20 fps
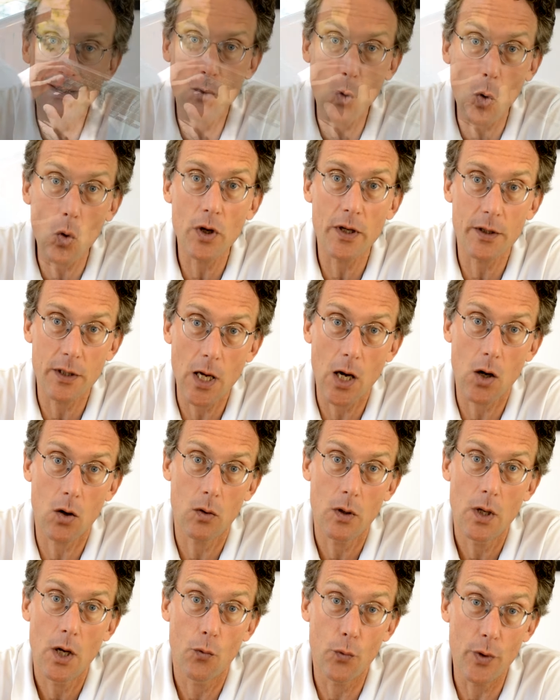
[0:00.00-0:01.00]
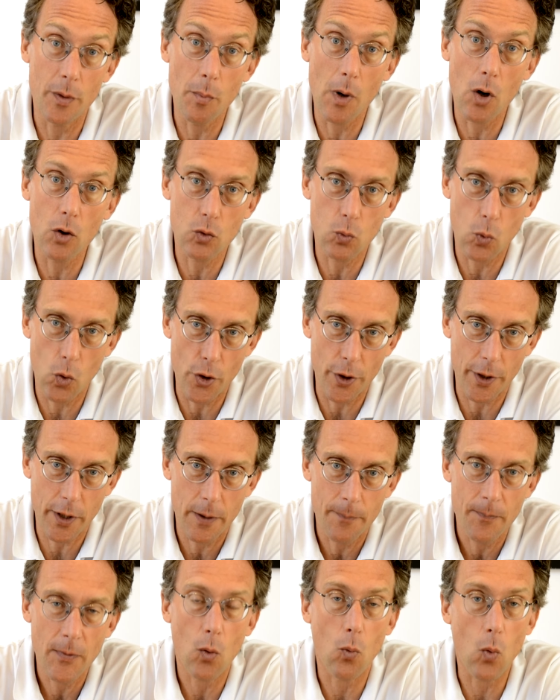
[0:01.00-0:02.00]
call it now remote
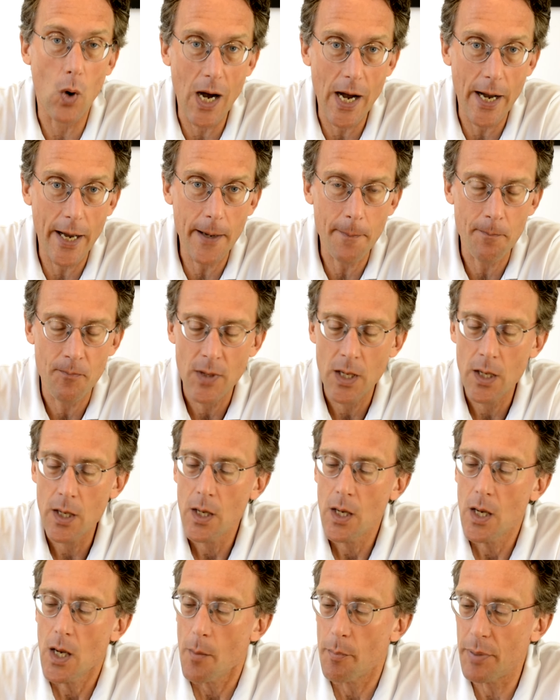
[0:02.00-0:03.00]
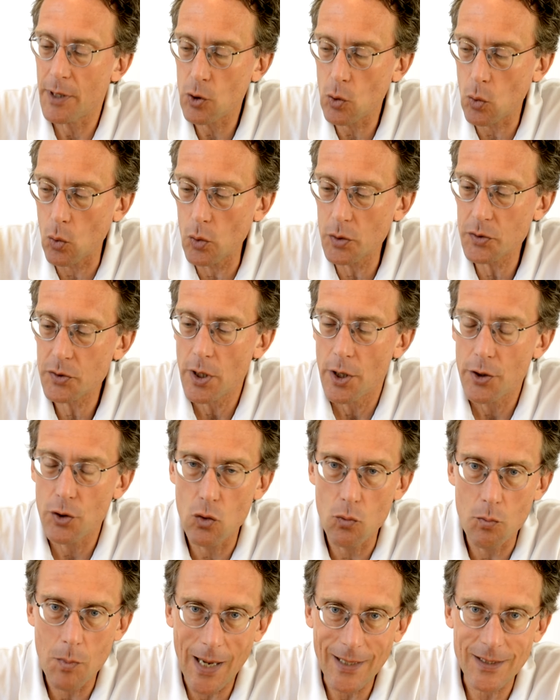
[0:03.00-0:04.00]
work. Why? Because
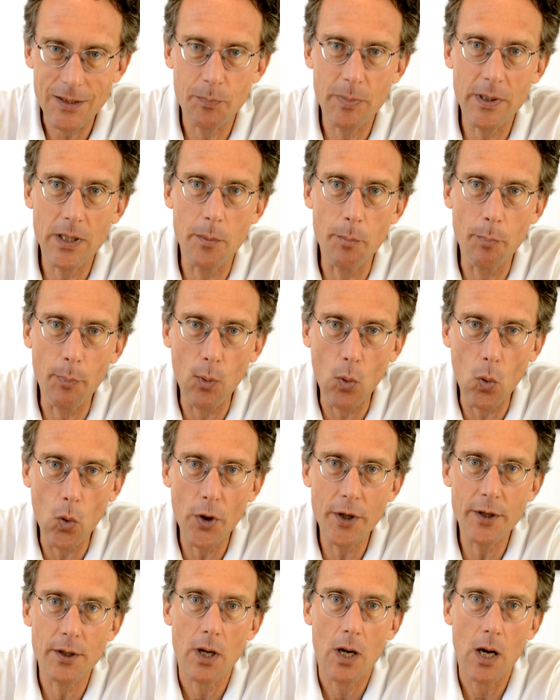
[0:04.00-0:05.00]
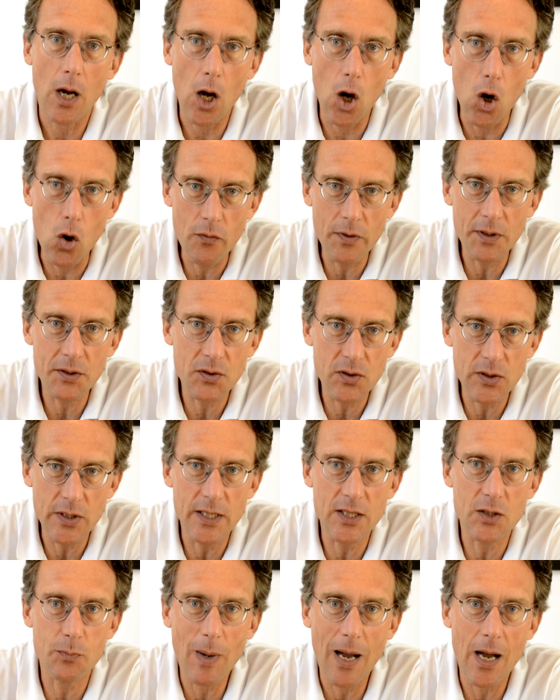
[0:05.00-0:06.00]
you must be employed
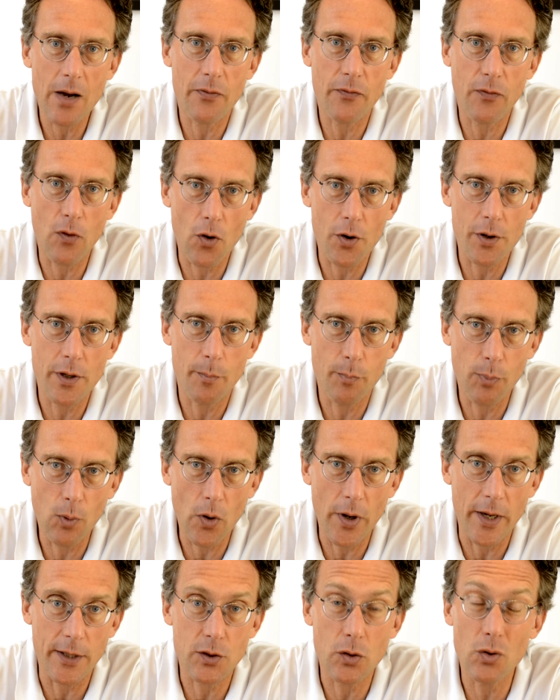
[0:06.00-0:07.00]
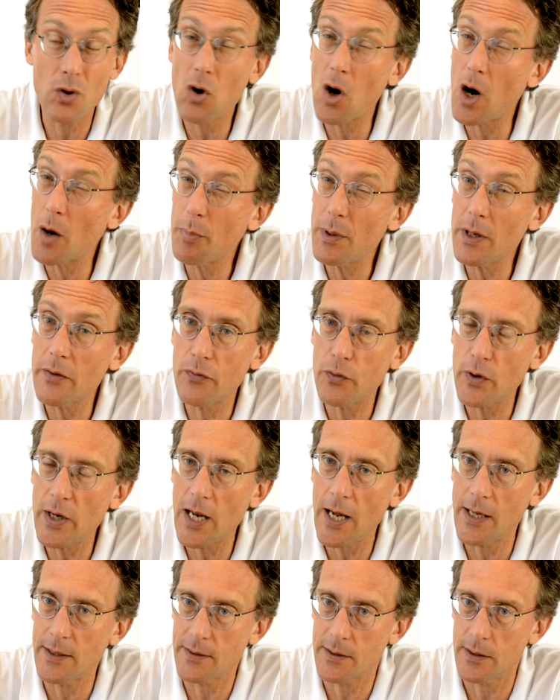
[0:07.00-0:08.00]
overseas by a foreign employer. So you can't be a
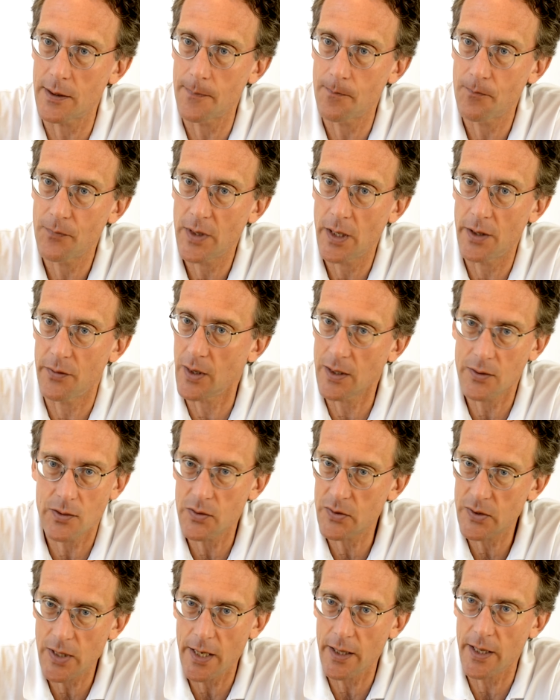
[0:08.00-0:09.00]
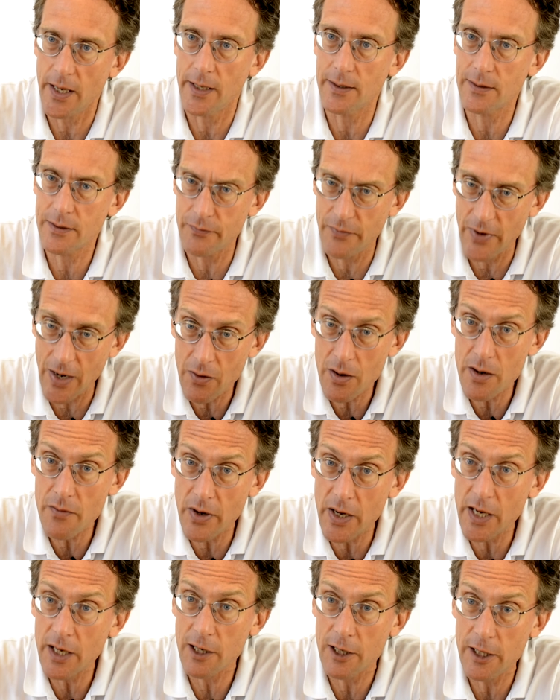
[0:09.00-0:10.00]
freelancer. It doesn't say that. It's very,
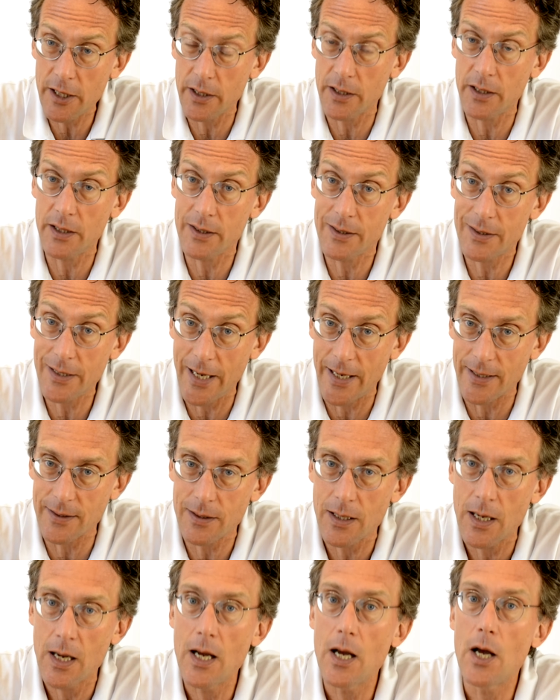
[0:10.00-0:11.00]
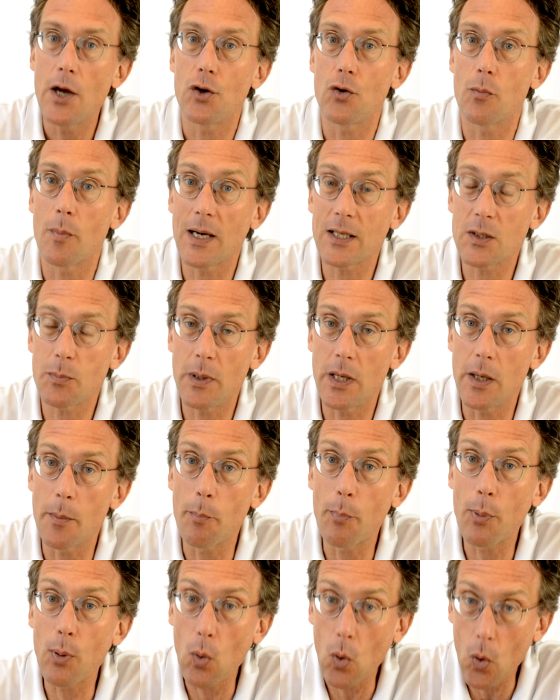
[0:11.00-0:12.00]
very clearly says you must be
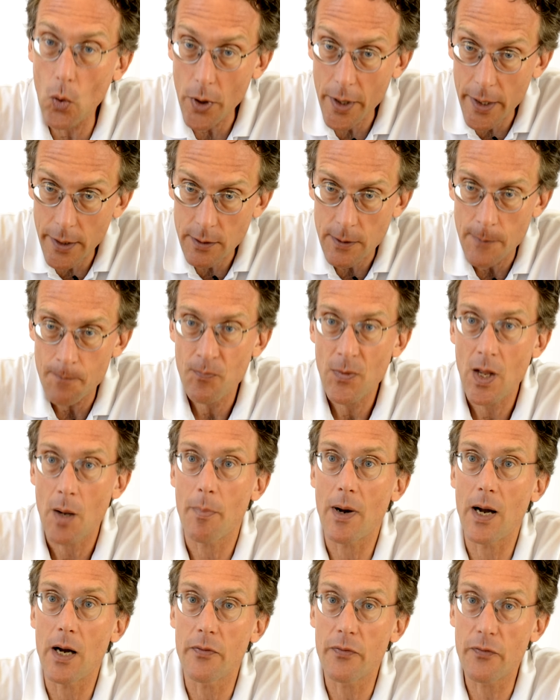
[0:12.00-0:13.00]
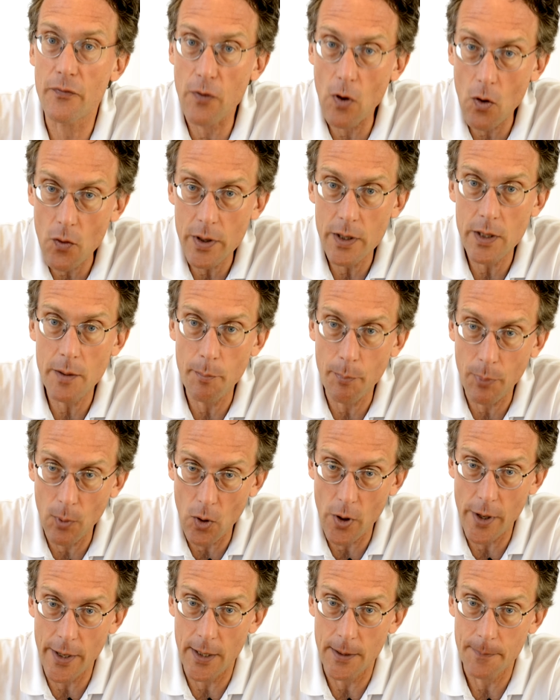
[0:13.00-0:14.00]
employed by a foreign
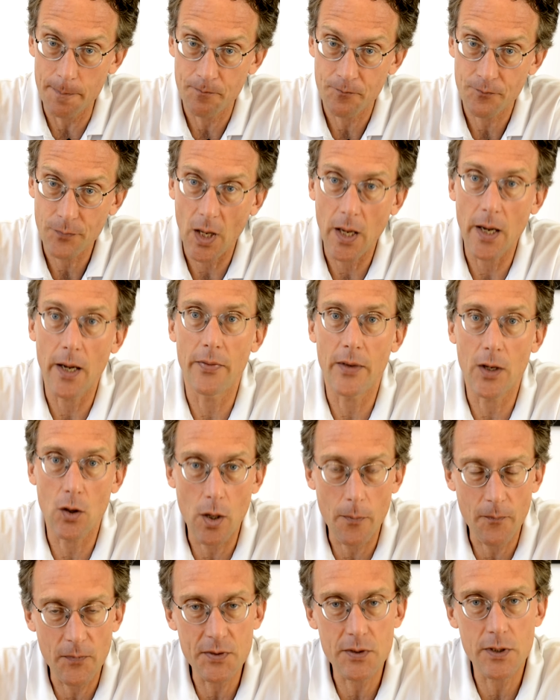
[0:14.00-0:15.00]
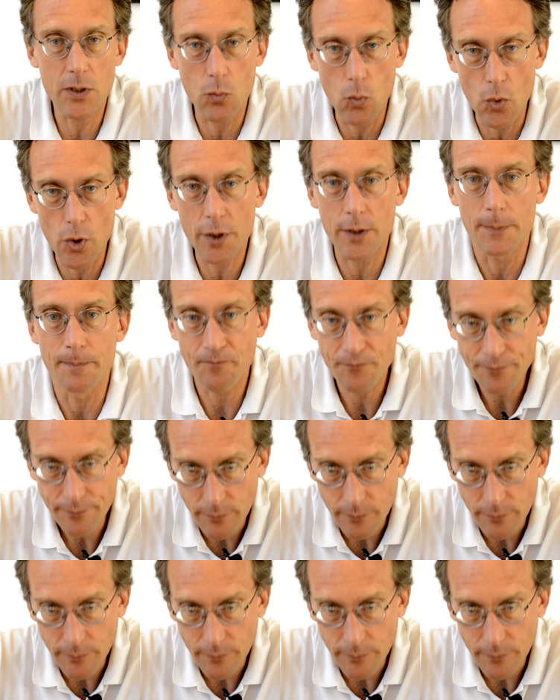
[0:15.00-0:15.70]
employer and then obviously work